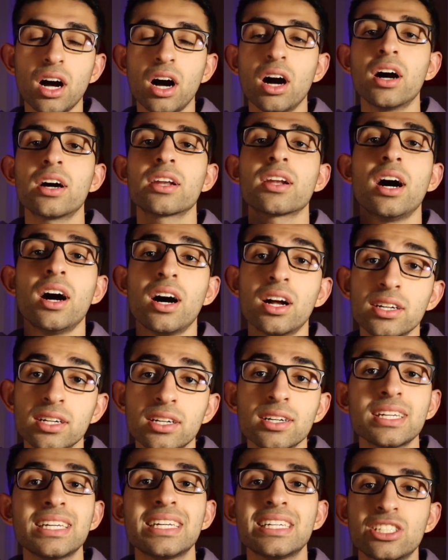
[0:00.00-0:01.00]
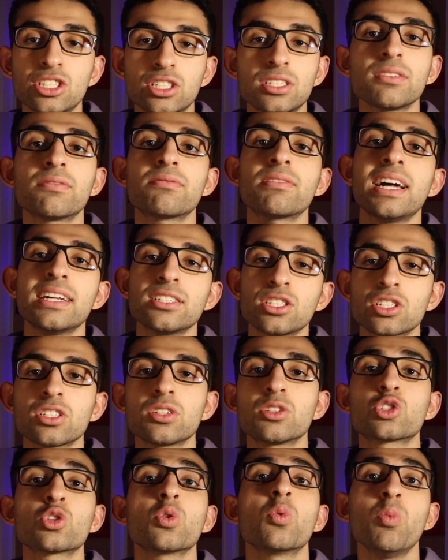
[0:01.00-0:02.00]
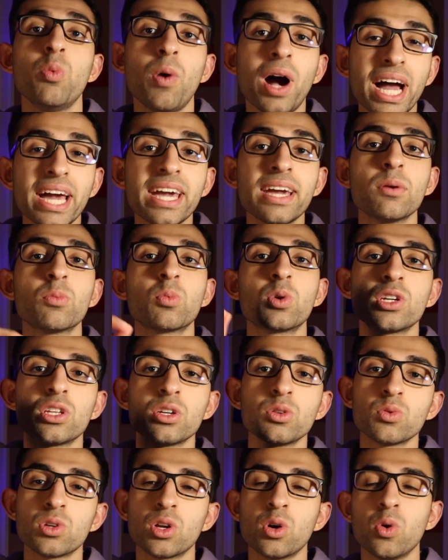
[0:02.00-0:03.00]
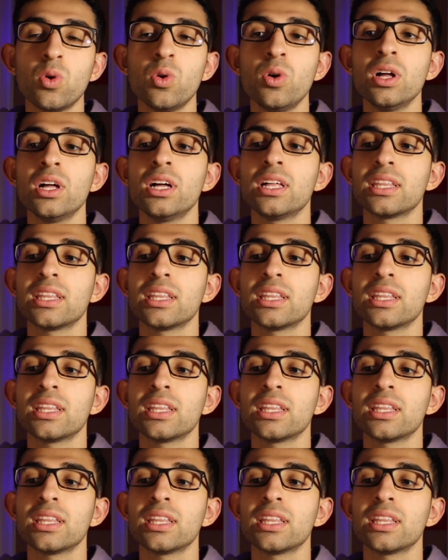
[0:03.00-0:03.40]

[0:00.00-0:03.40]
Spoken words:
are under each differential. So why would you know